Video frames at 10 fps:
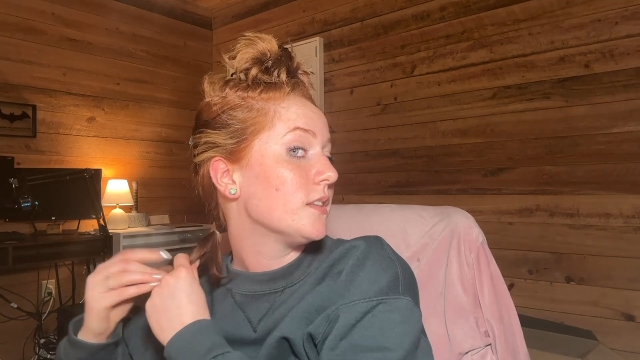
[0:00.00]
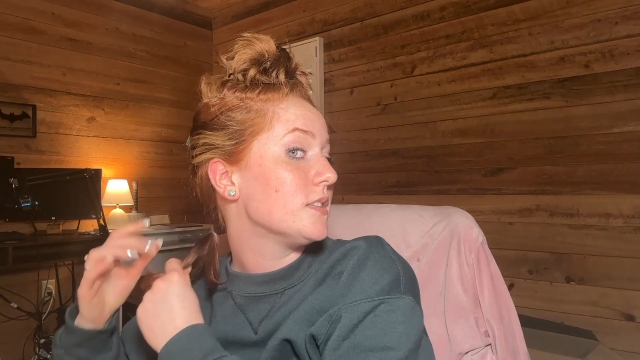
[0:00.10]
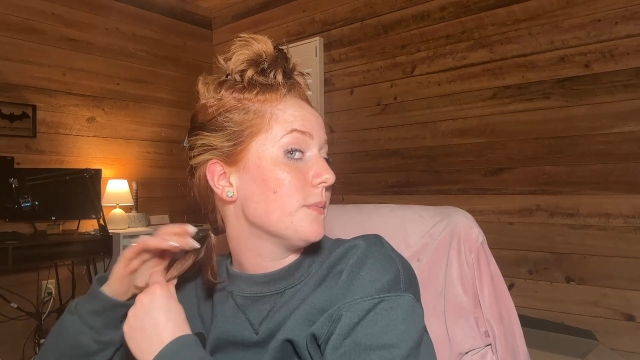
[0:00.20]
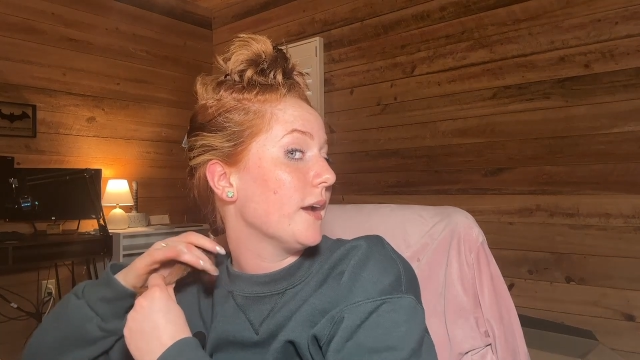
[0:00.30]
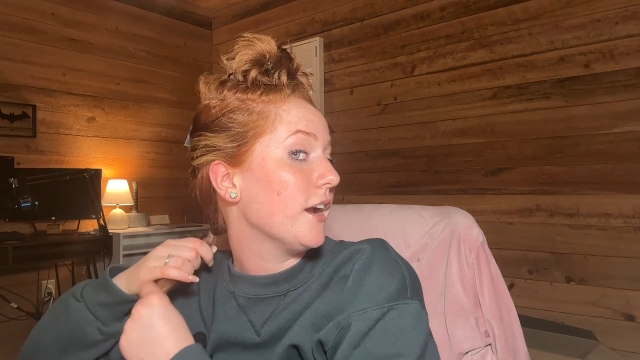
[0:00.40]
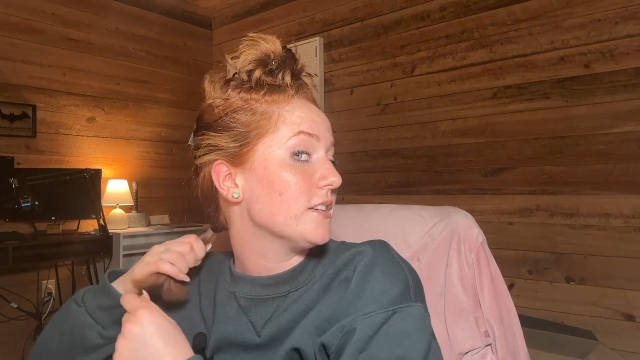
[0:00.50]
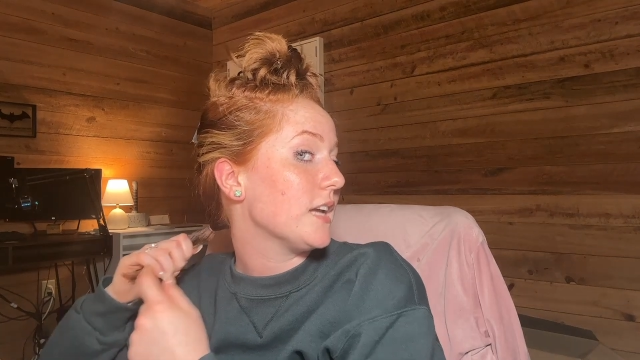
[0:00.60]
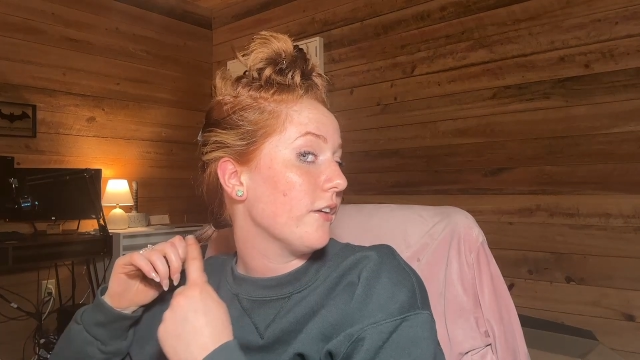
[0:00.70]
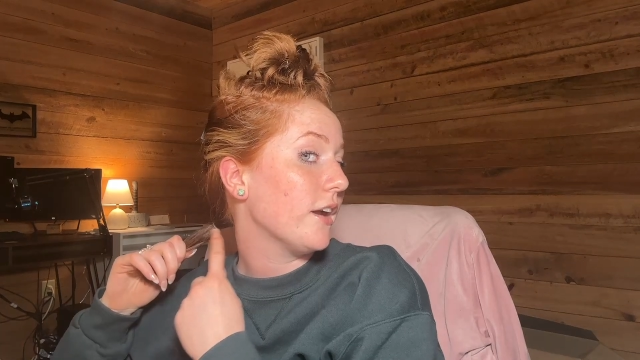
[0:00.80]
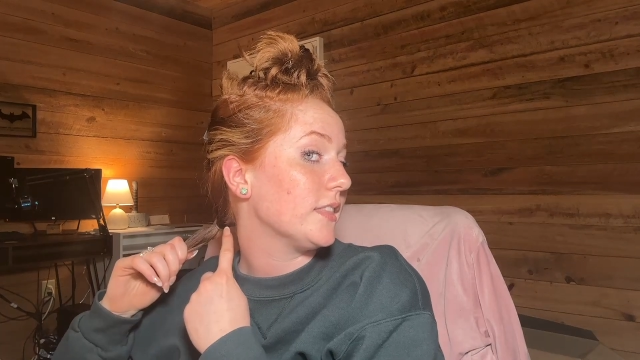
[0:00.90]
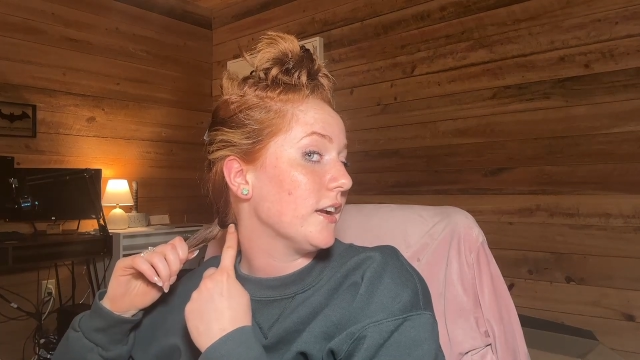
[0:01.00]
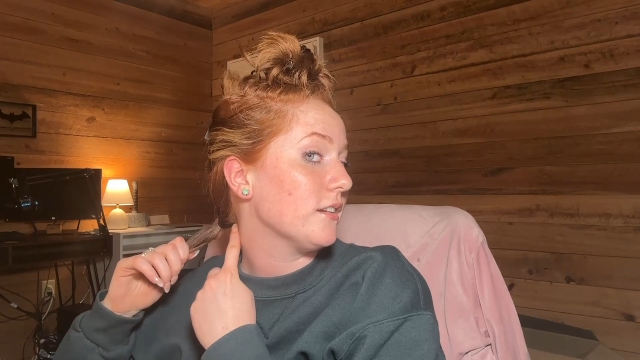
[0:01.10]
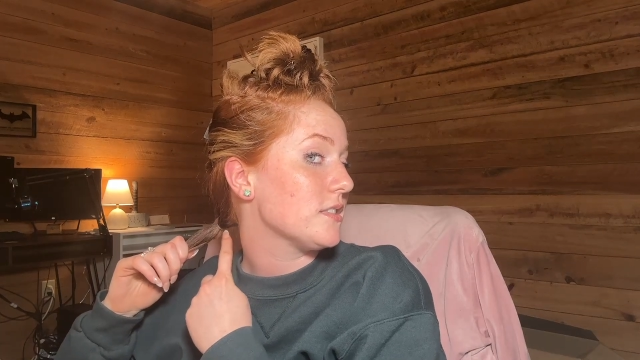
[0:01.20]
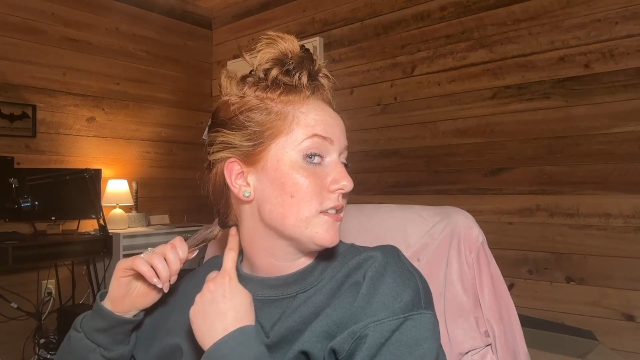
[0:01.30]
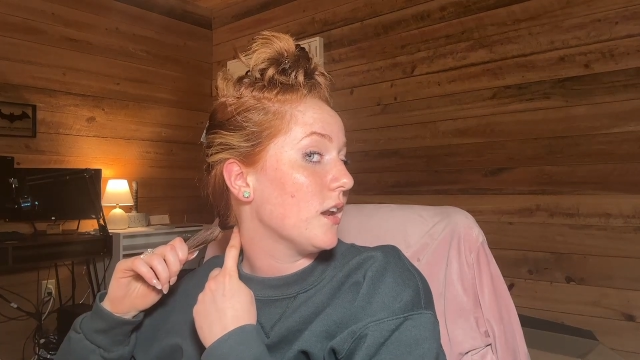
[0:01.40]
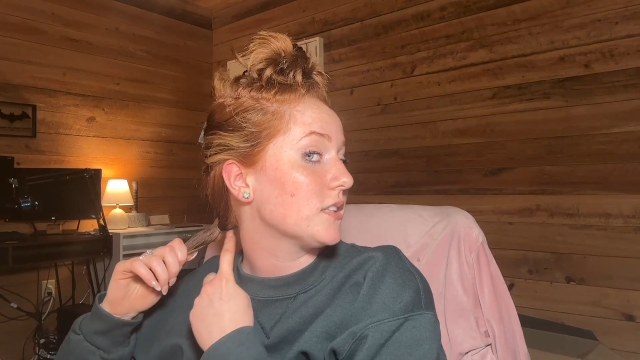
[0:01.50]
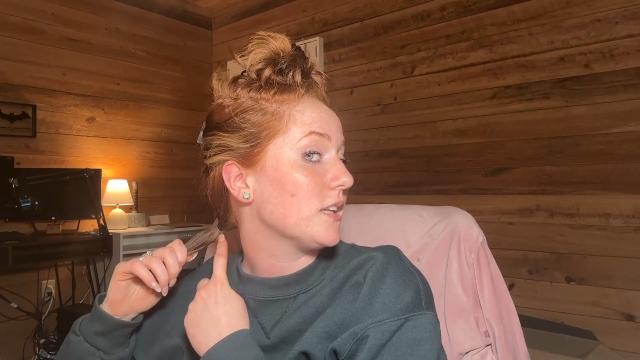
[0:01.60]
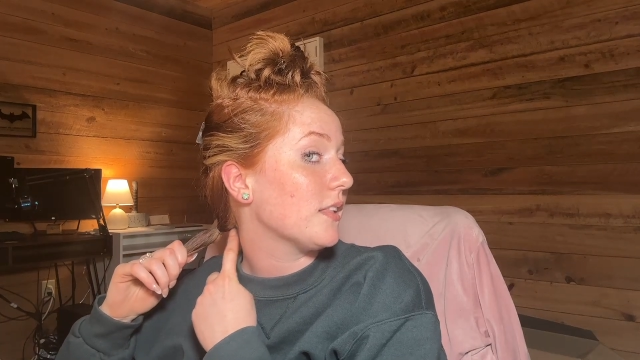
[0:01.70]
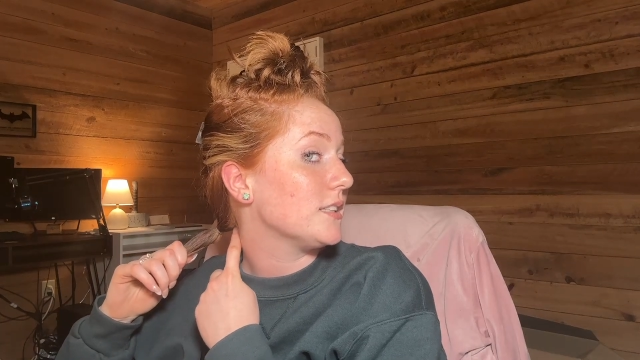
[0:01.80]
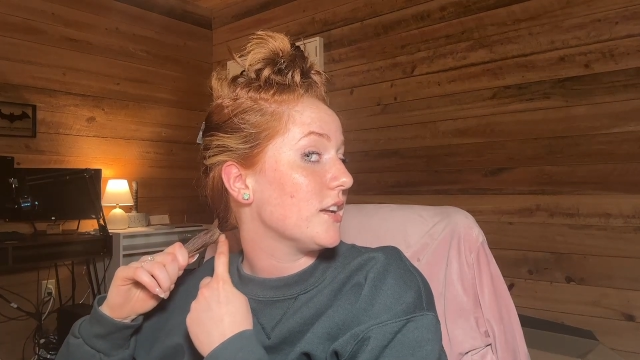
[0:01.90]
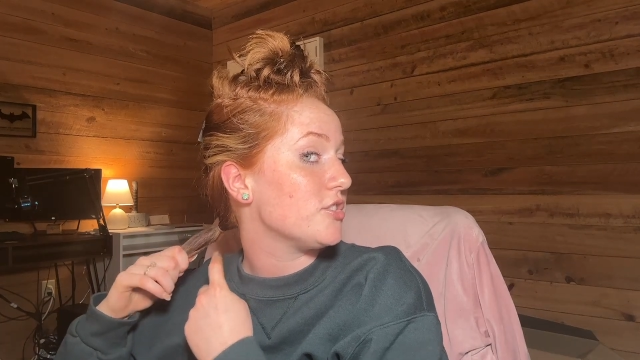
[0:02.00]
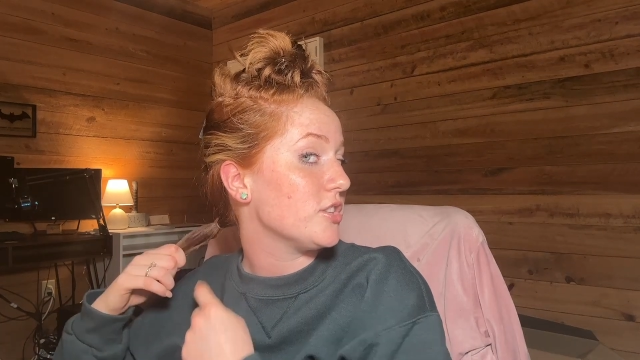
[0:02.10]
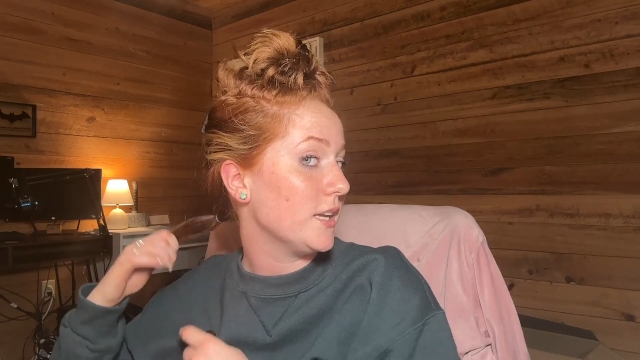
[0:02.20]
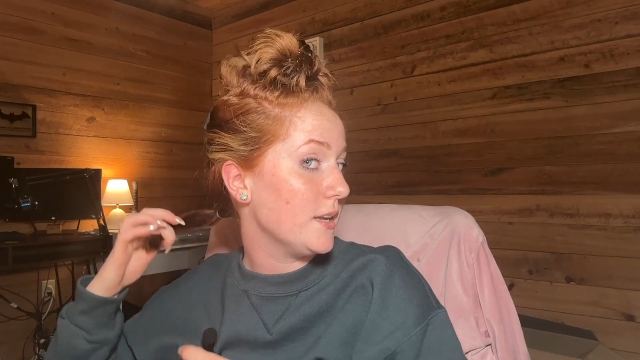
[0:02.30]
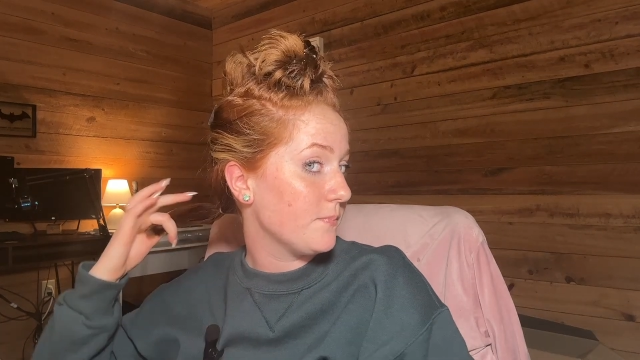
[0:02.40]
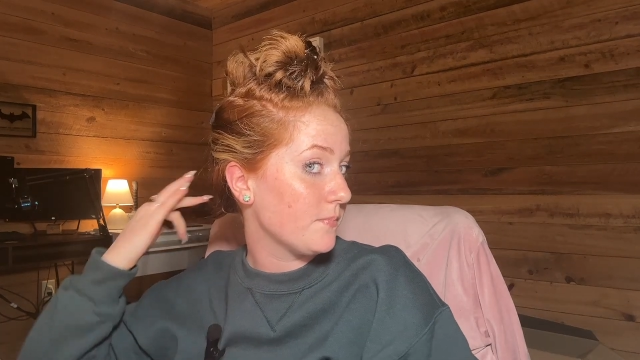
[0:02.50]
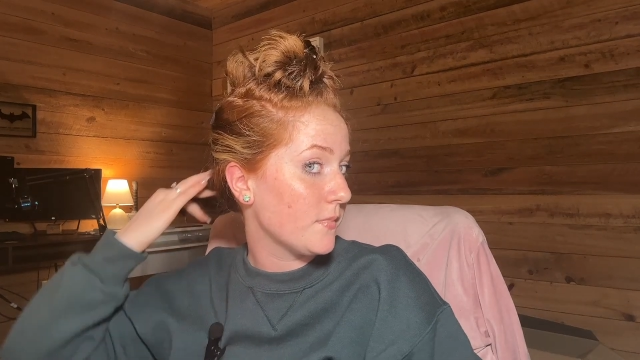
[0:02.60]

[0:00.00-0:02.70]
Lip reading: See my hair tie right there? It's not exactly touching it.